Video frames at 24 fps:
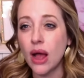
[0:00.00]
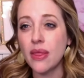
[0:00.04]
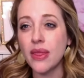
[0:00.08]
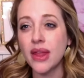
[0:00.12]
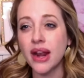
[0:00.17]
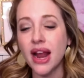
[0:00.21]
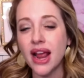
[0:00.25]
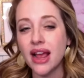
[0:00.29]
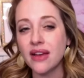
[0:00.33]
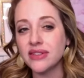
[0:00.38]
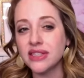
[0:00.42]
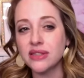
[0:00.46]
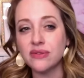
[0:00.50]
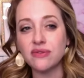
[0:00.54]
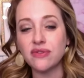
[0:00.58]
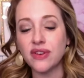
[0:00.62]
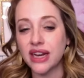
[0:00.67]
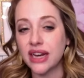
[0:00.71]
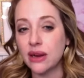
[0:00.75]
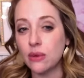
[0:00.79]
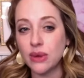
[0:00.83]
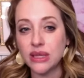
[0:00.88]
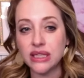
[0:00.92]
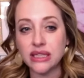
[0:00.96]
And then I have some
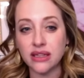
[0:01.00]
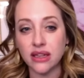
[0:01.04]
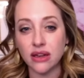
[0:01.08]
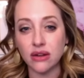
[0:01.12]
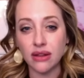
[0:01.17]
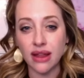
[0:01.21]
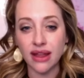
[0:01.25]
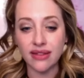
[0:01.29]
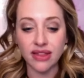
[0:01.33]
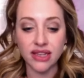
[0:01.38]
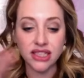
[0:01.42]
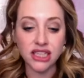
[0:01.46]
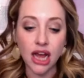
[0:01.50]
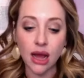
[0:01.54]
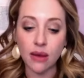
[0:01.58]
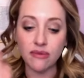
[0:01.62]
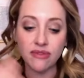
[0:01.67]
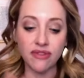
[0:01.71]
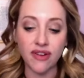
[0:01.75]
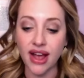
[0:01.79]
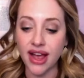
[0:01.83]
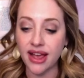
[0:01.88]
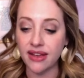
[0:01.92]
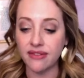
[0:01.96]
funny ones They're like the top
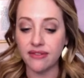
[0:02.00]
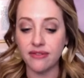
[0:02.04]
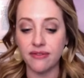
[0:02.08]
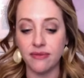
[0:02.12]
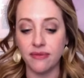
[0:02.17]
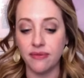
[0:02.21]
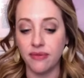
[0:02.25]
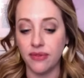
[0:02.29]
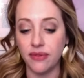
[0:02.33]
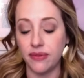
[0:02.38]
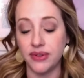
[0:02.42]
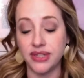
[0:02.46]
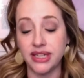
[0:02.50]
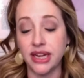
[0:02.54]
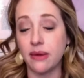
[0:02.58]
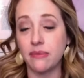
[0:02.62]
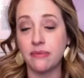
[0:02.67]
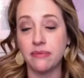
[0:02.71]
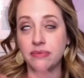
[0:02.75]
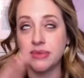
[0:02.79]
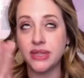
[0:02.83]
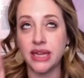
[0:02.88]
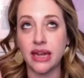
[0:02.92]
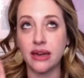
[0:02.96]
five top
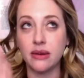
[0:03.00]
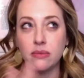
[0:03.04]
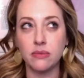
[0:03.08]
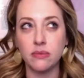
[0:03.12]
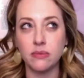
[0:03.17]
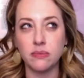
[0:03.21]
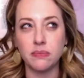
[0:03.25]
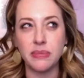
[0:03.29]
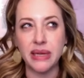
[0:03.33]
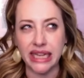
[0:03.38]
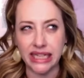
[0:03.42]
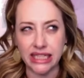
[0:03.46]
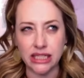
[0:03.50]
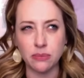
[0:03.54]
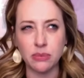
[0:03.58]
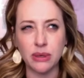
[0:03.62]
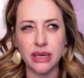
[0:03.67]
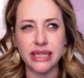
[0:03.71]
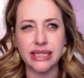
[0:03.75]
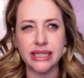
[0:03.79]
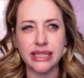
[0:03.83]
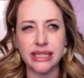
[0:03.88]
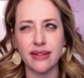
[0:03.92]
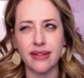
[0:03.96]
10 pizza
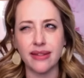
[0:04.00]
places.